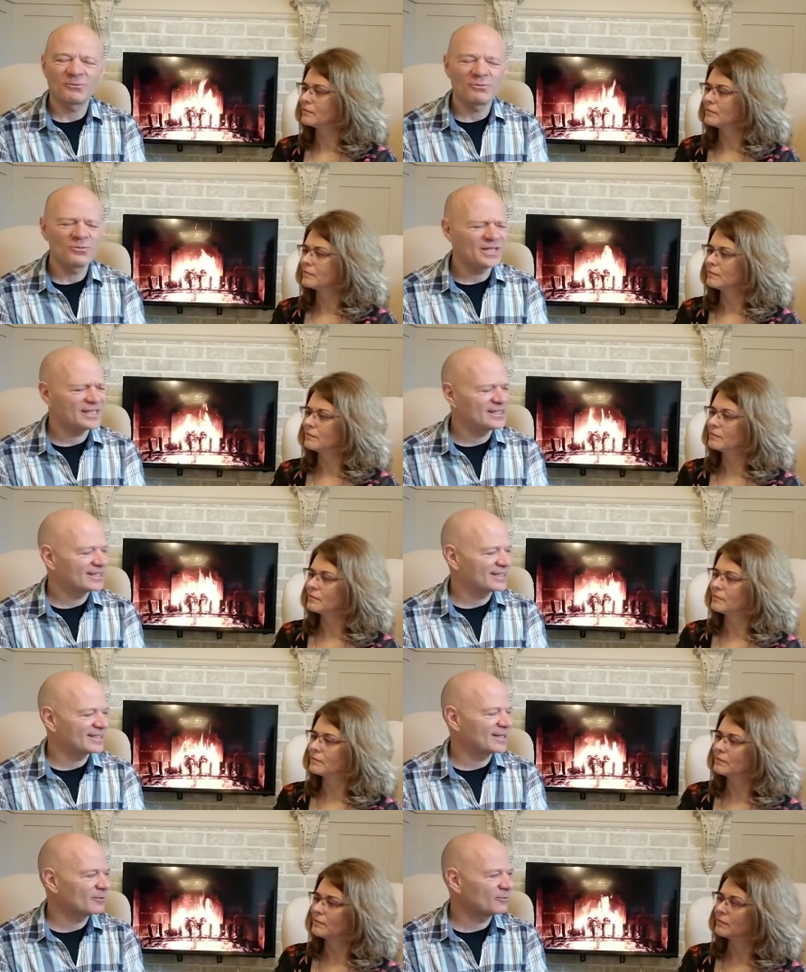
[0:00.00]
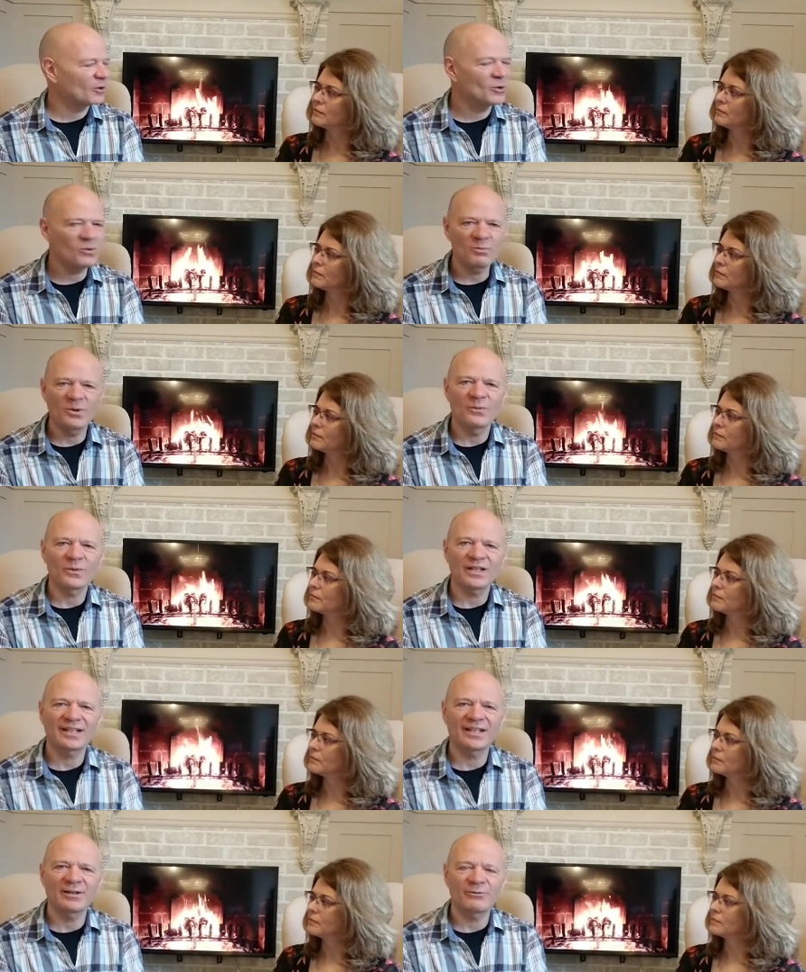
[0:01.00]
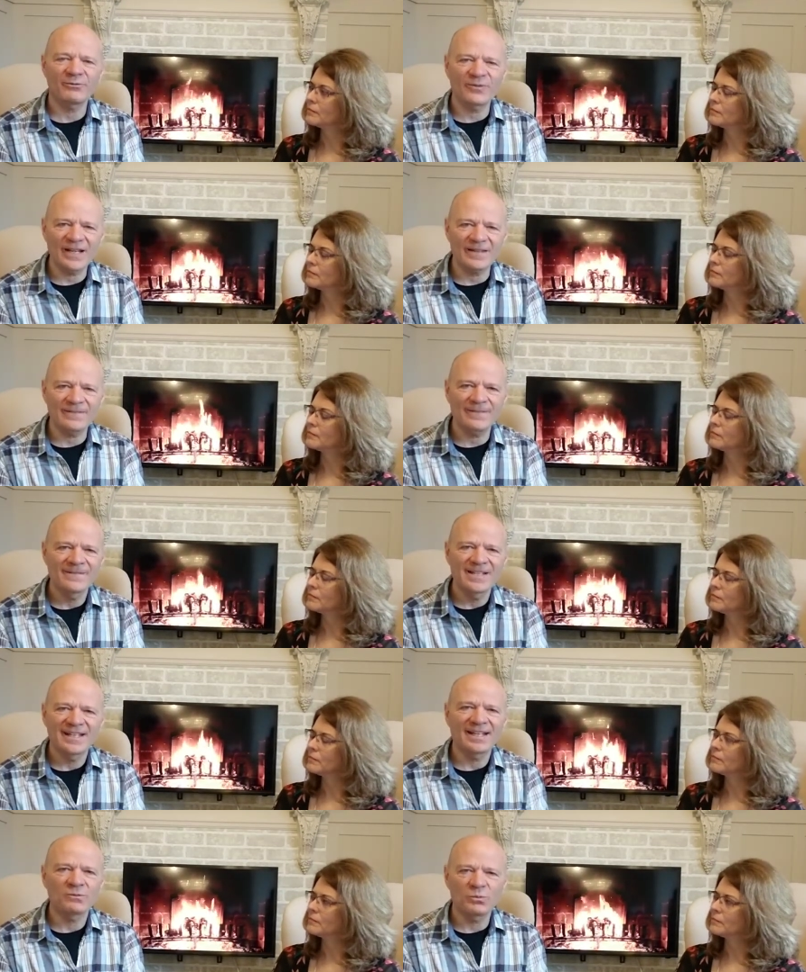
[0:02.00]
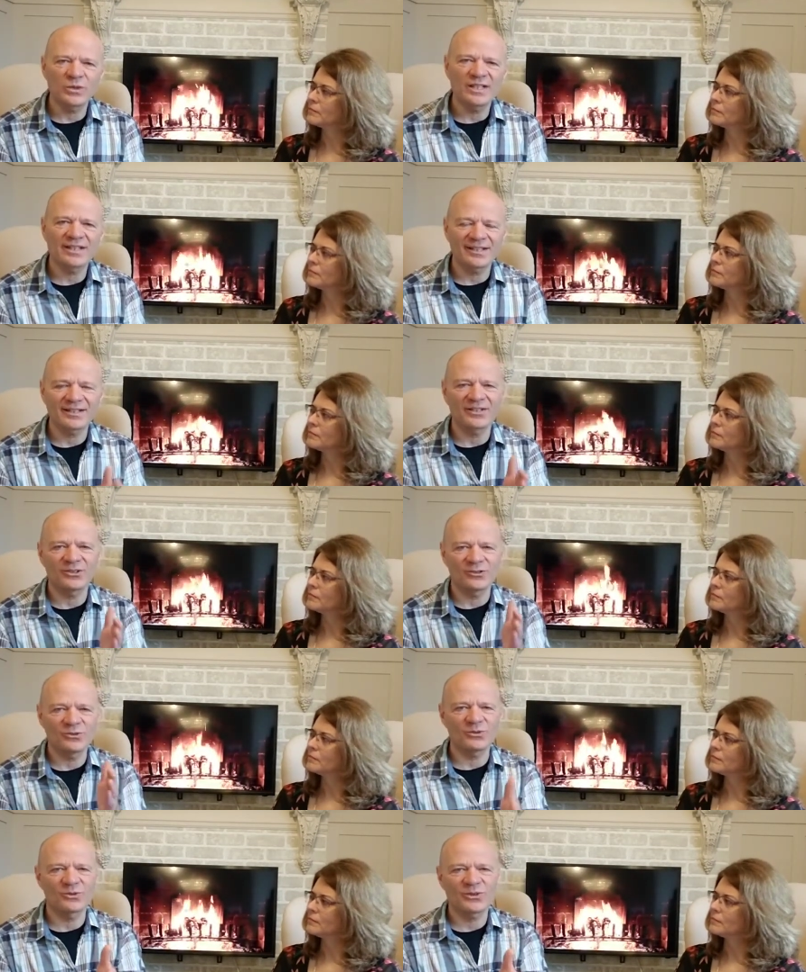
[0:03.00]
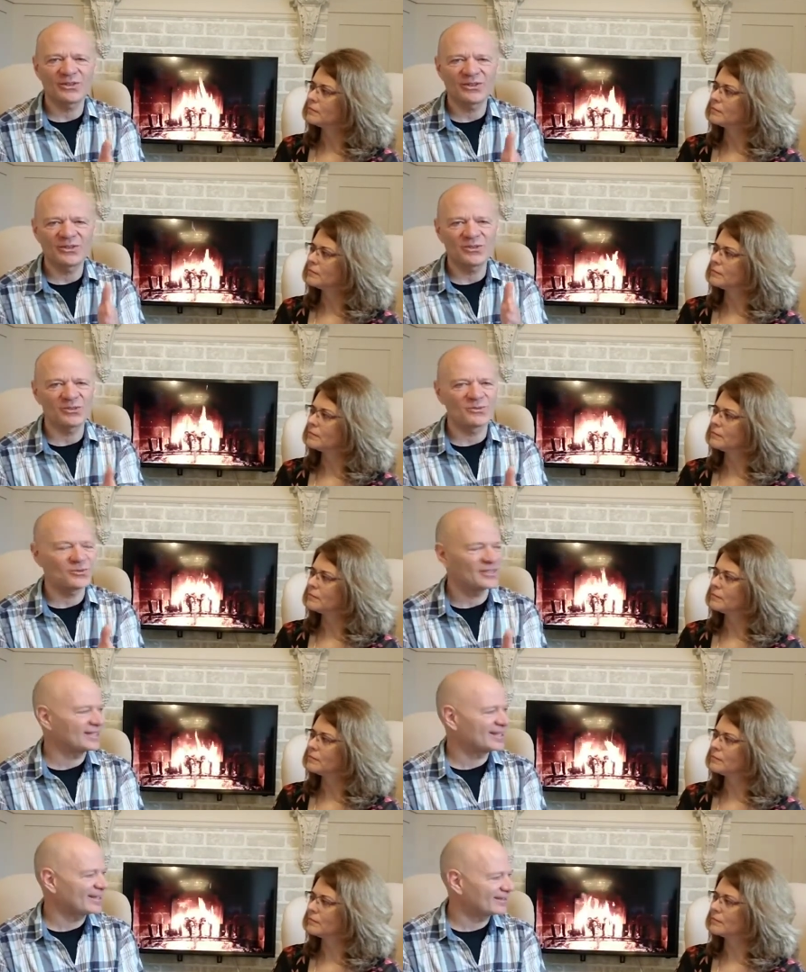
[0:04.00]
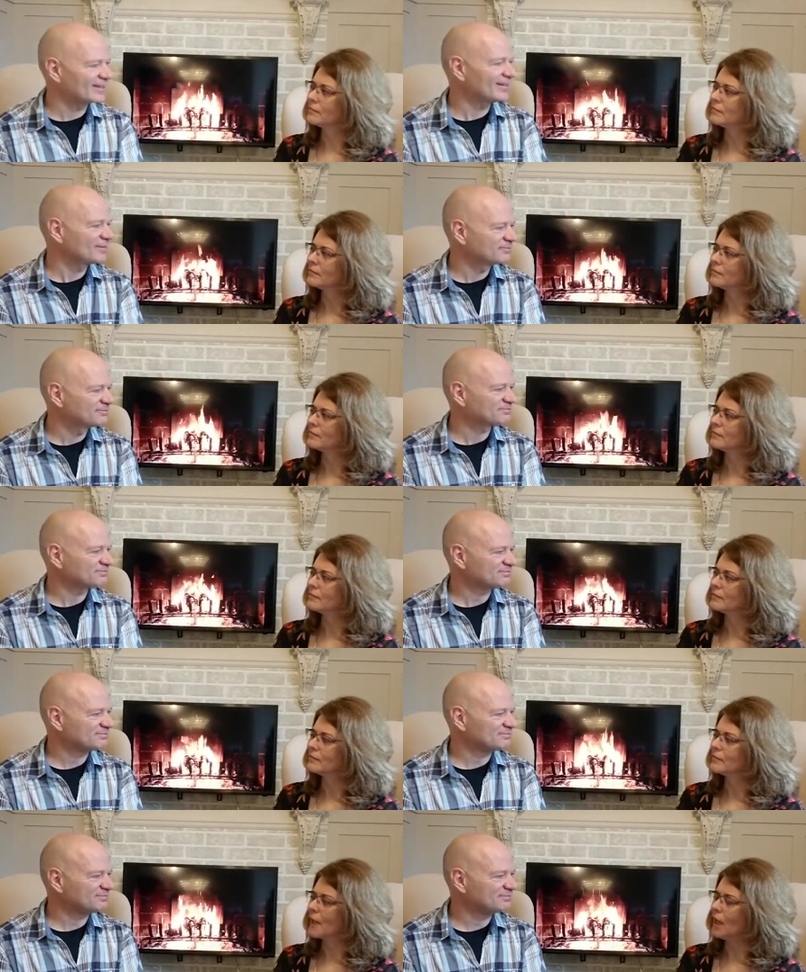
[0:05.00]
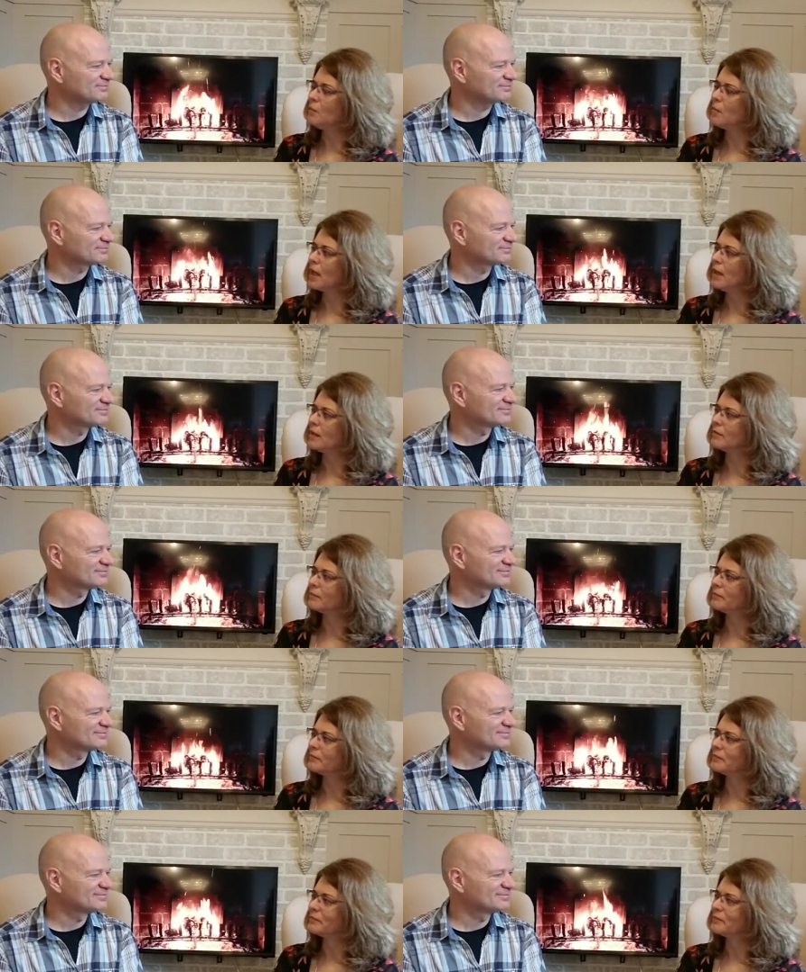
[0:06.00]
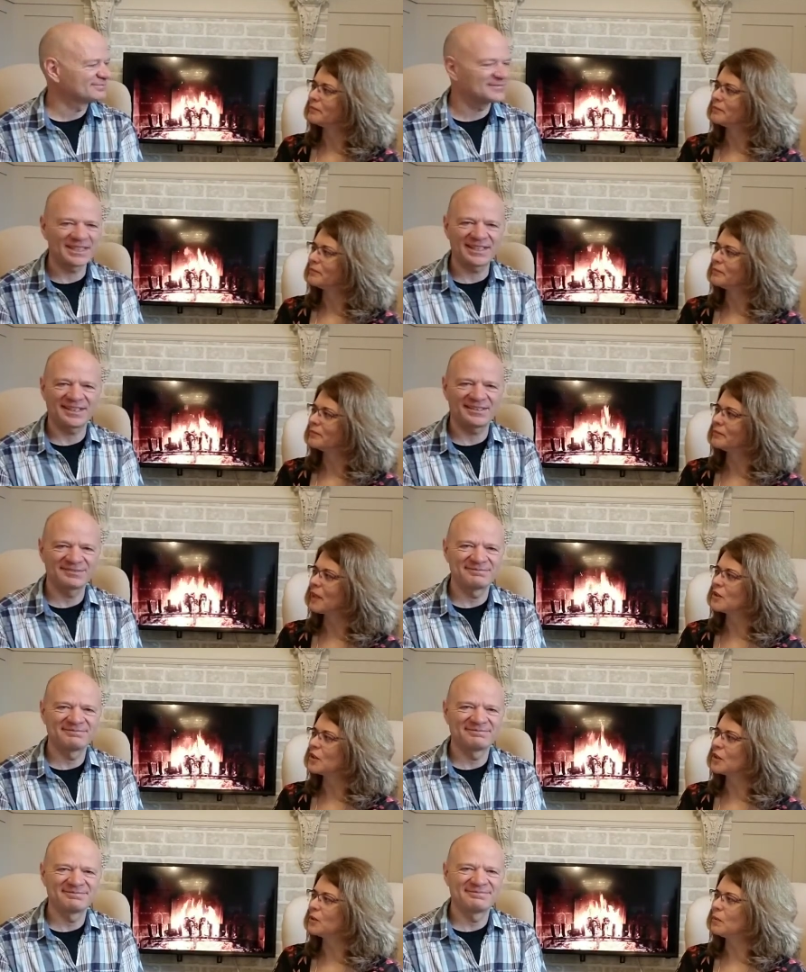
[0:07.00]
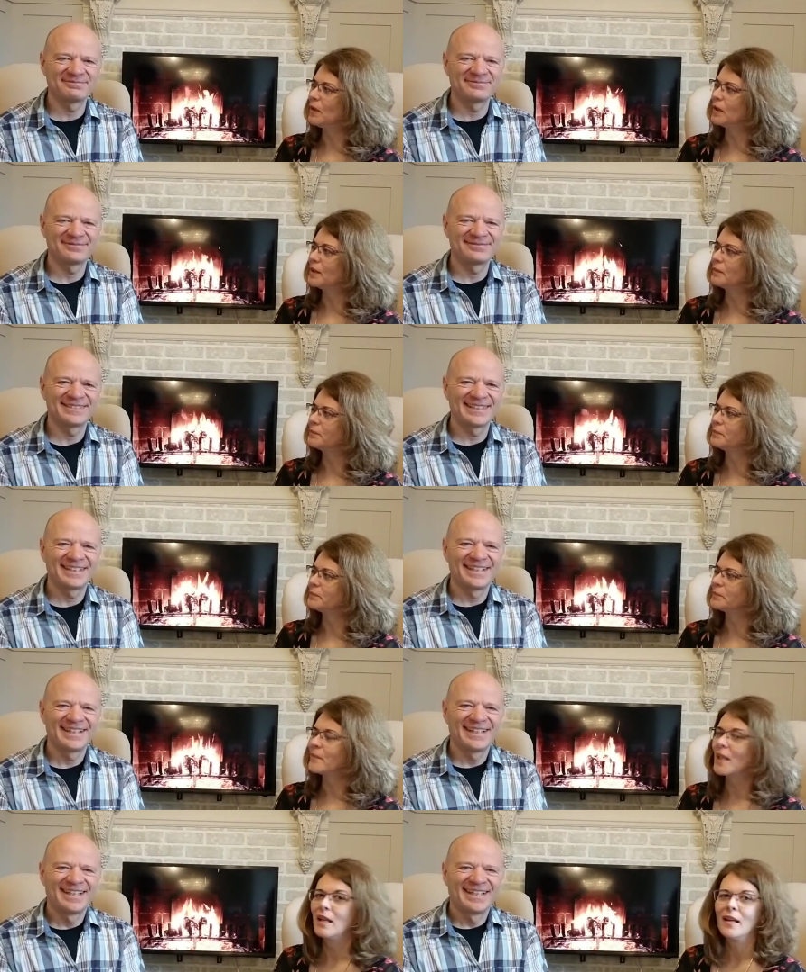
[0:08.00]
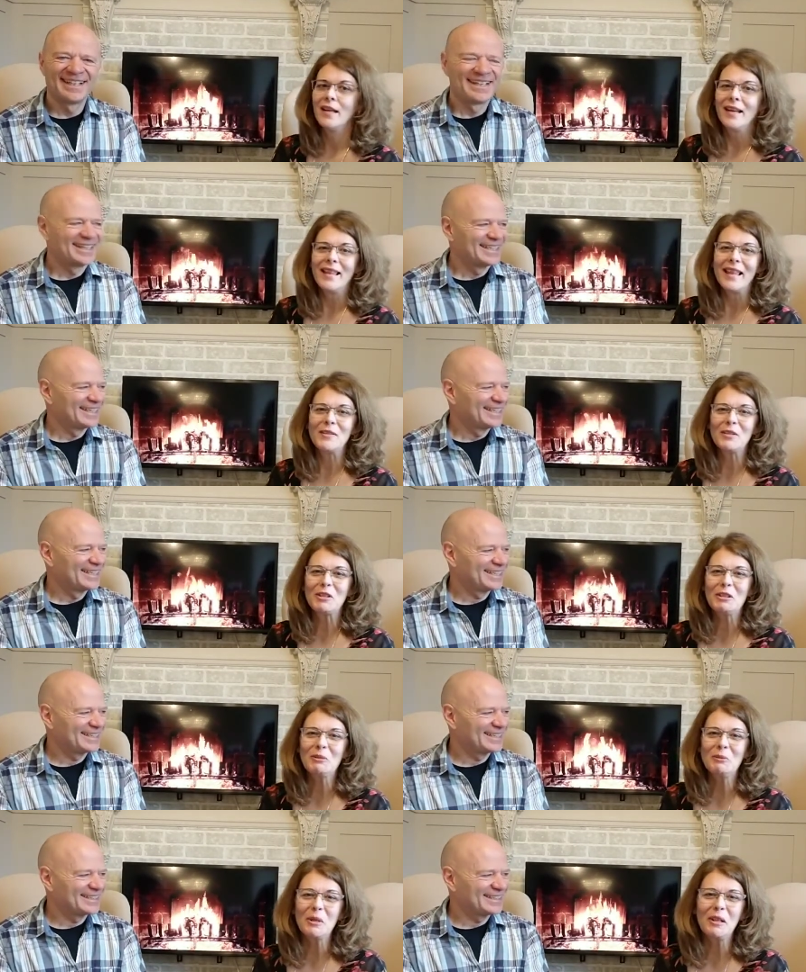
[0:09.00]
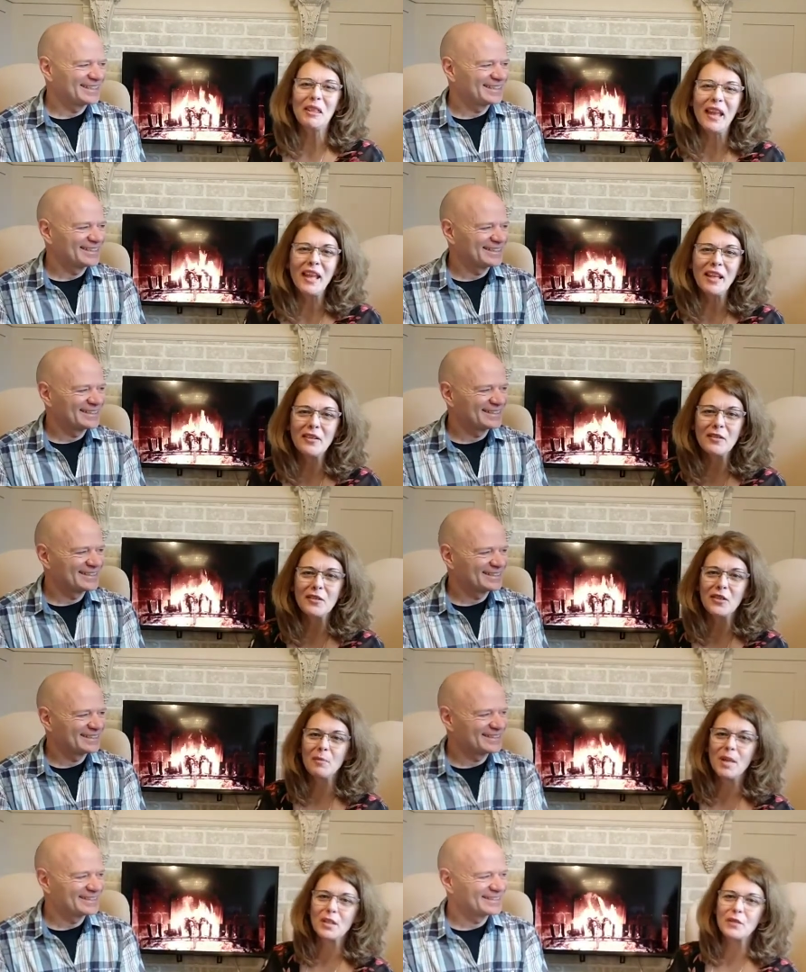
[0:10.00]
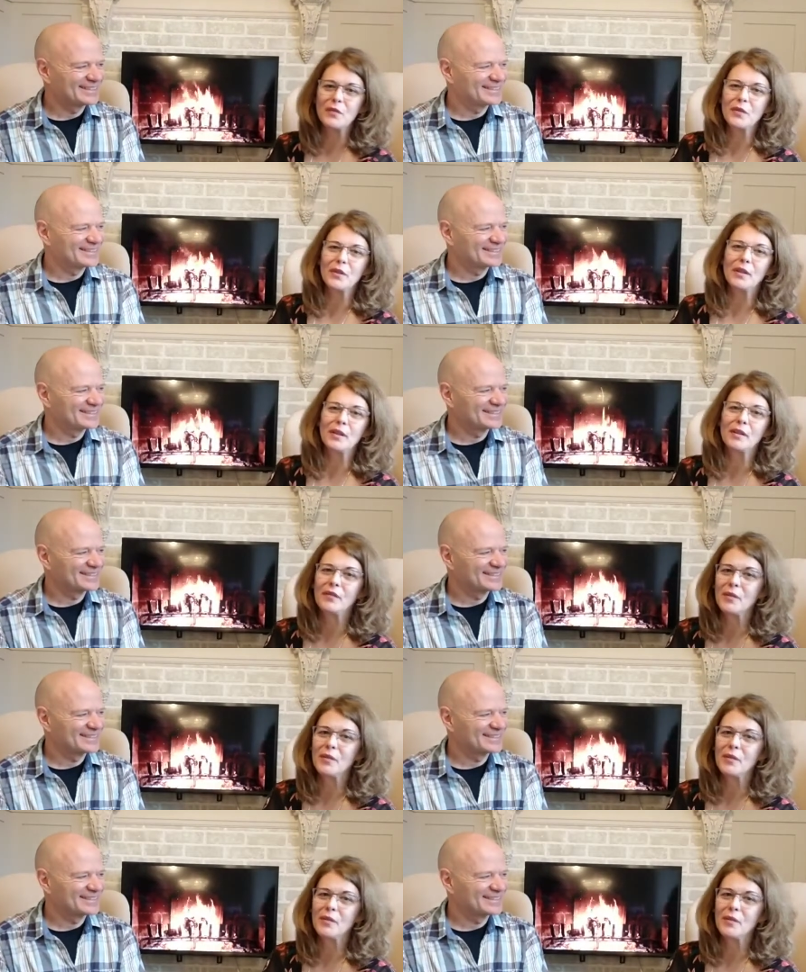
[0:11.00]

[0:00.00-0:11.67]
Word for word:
Speaker 1: we can have hope, we can have faith, and we can endure to the end.
Speaker 2: Amen. Yeah. That's a good word. That was a good word. Thank you so much for for